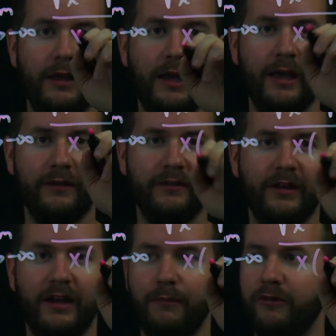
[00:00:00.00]
x
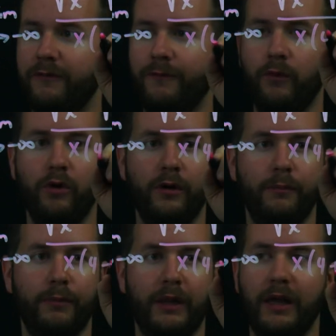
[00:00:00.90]
times 4
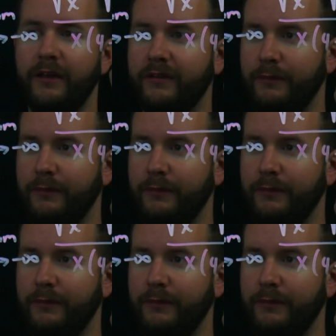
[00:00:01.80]
plus,